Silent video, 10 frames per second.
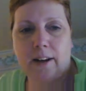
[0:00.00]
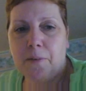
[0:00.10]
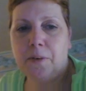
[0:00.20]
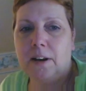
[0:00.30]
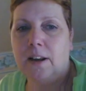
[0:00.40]
I
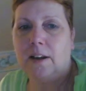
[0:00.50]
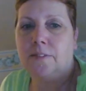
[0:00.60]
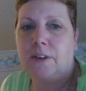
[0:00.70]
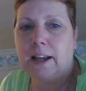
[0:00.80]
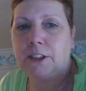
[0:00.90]

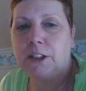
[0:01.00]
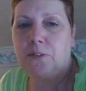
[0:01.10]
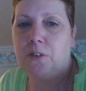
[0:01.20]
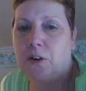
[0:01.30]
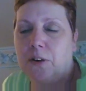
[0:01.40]
actually
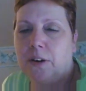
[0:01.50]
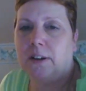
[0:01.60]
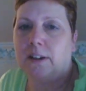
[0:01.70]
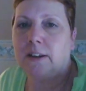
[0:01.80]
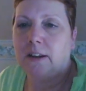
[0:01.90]
wrote
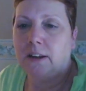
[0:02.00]
her